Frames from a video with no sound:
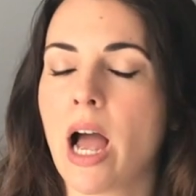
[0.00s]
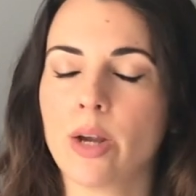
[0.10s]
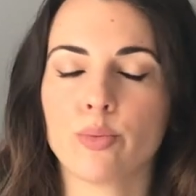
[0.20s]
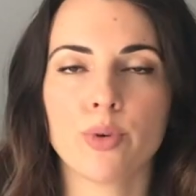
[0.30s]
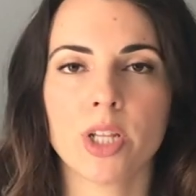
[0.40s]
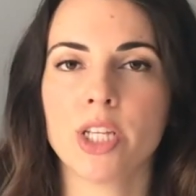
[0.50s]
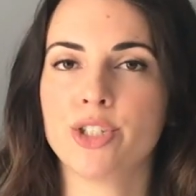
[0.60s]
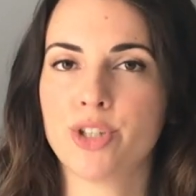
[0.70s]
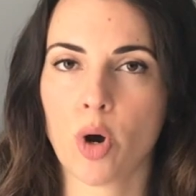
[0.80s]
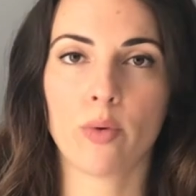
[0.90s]
I really
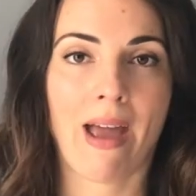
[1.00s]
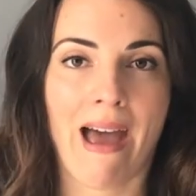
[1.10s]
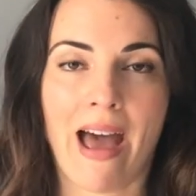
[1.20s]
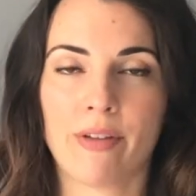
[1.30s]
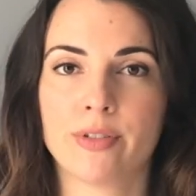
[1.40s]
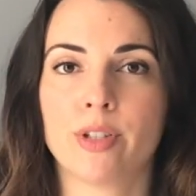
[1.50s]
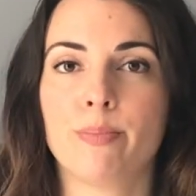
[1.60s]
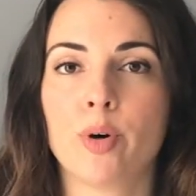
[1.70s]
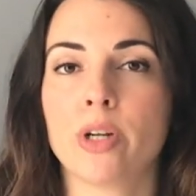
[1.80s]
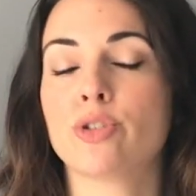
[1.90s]
don't have to
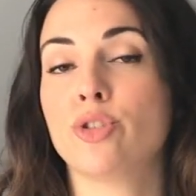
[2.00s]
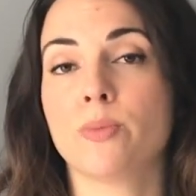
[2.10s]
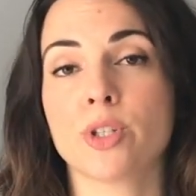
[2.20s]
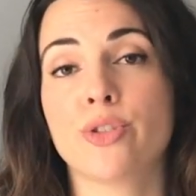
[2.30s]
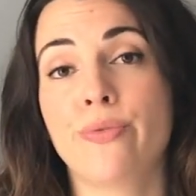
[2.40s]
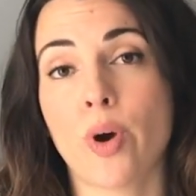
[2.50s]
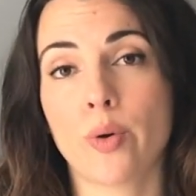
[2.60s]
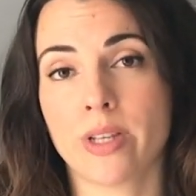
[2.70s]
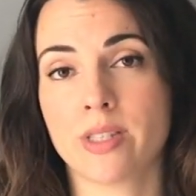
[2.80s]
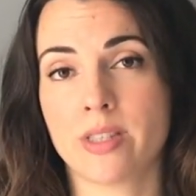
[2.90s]
put too much
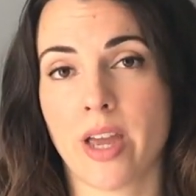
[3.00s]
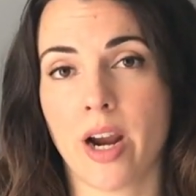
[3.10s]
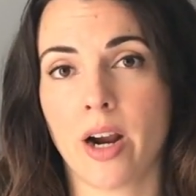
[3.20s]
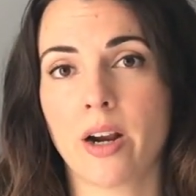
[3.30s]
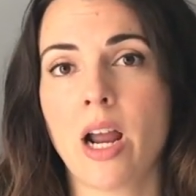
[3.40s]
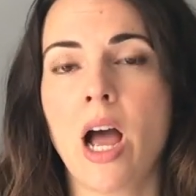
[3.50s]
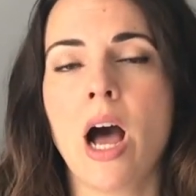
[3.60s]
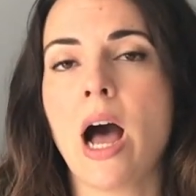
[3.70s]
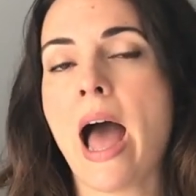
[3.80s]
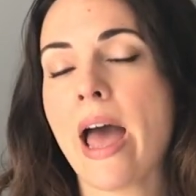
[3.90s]
focus there.
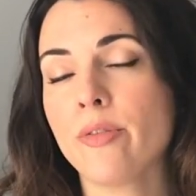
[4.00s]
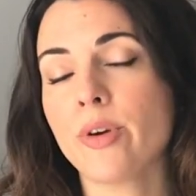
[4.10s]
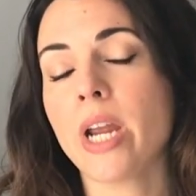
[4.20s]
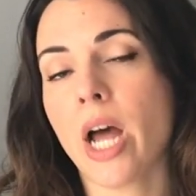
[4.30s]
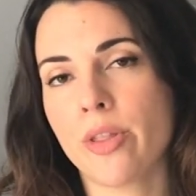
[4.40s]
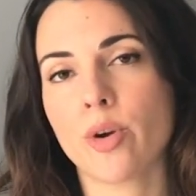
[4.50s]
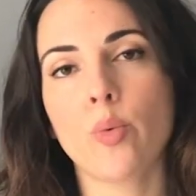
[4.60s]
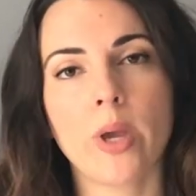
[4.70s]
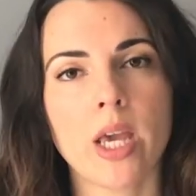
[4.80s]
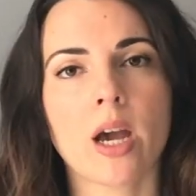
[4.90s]
Every other
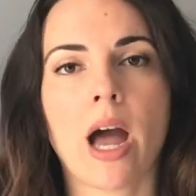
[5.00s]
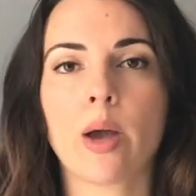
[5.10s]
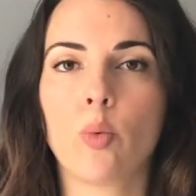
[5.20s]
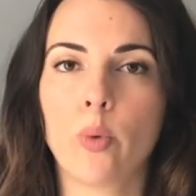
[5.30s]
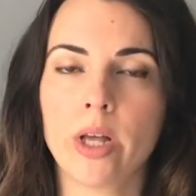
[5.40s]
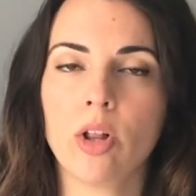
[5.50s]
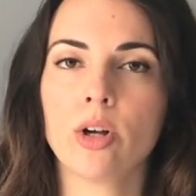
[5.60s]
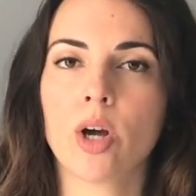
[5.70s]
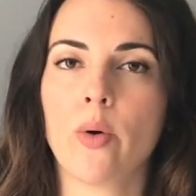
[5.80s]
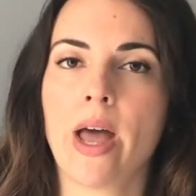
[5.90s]
week, I
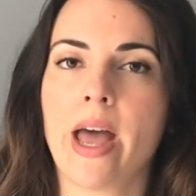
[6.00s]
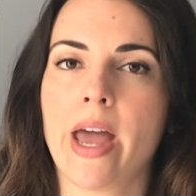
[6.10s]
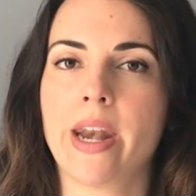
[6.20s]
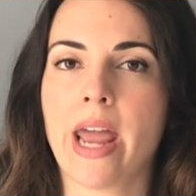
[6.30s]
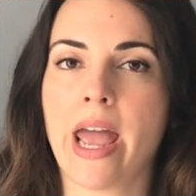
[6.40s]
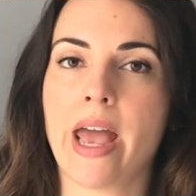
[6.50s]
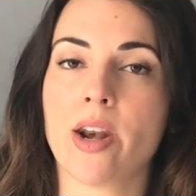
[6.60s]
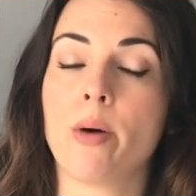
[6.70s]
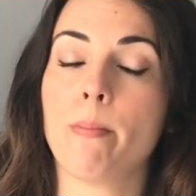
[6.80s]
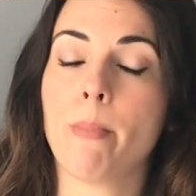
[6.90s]
will go ahead
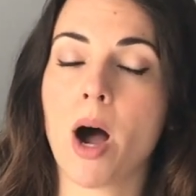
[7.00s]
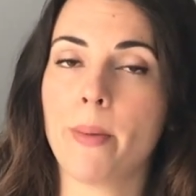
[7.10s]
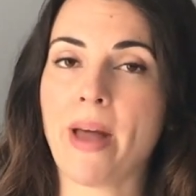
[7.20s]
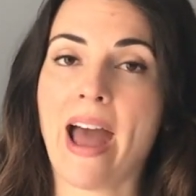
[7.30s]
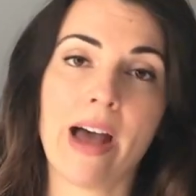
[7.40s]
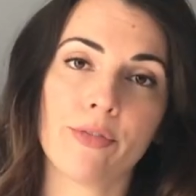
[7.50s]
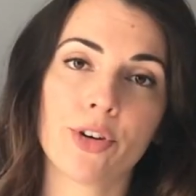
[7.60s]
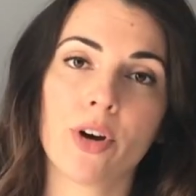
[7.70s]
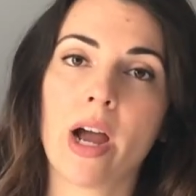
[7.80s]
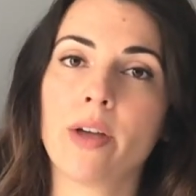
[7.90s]
and mop
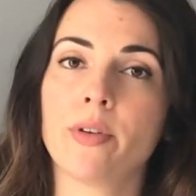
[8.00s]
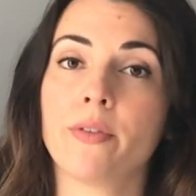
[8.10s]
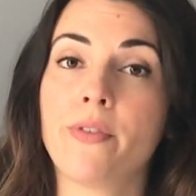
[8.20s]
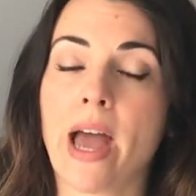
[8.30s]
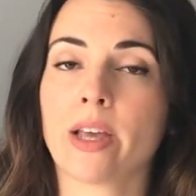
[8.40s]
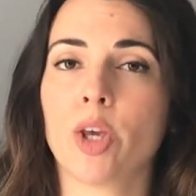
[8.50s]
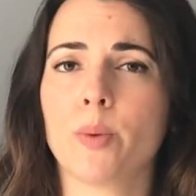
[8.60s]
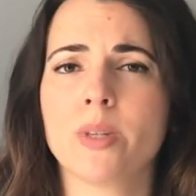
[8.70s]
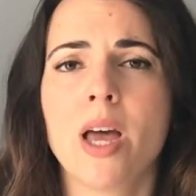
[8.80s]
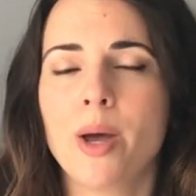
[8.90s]
after I've
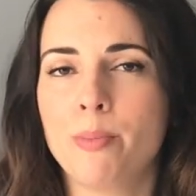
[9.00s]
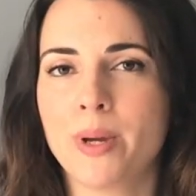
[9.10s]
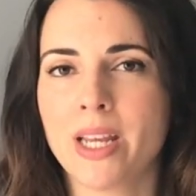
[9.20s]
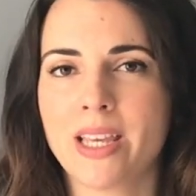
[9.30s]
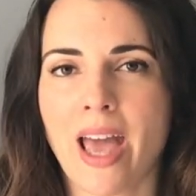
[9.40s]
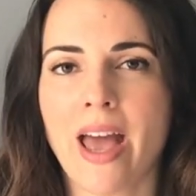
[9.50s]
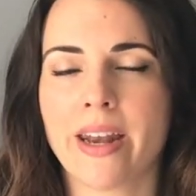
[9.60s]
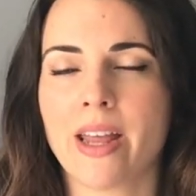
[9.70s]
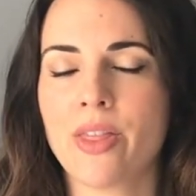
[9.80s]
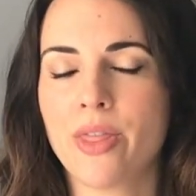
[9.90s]
vacuumed, but
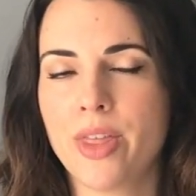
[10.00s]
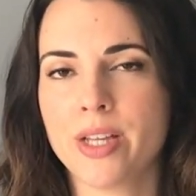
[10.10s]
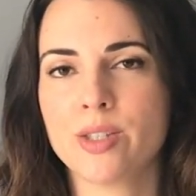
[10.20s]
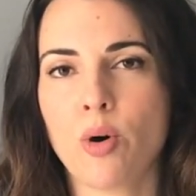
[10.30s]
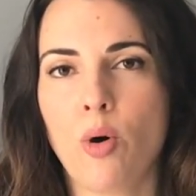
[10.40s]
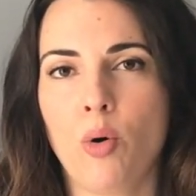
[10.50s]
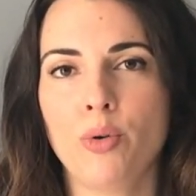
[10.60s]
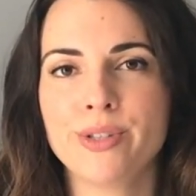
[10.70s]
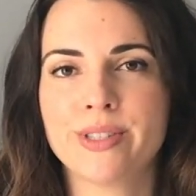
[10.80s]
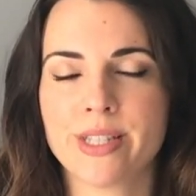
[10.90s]
again, this
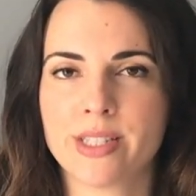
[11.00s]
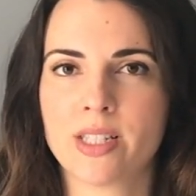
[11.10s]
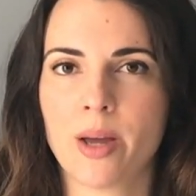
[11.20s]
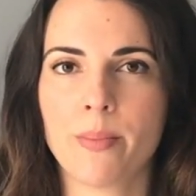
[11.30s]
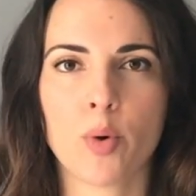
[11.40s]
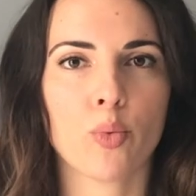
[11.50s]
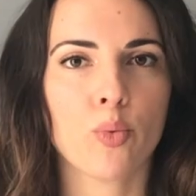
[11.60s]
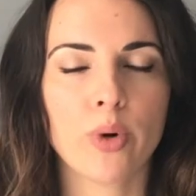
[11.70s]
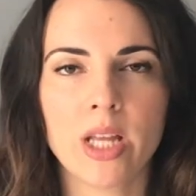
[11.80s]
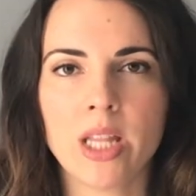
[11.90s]
whole system
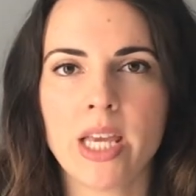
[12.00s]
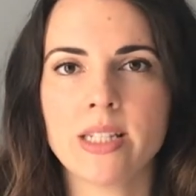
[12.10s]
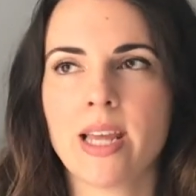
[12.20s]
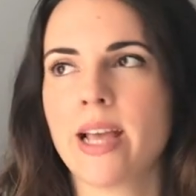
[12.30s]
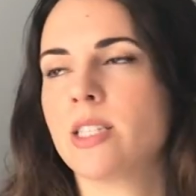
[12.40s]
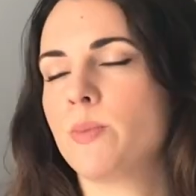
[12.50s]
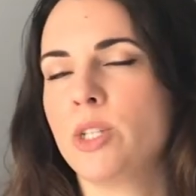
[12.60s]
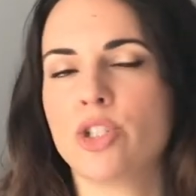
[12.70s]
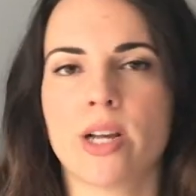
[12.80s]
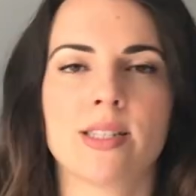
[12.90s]
really takes
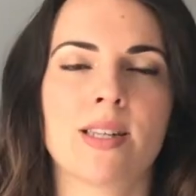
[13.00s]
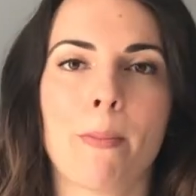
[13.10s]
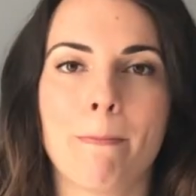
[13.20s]
me just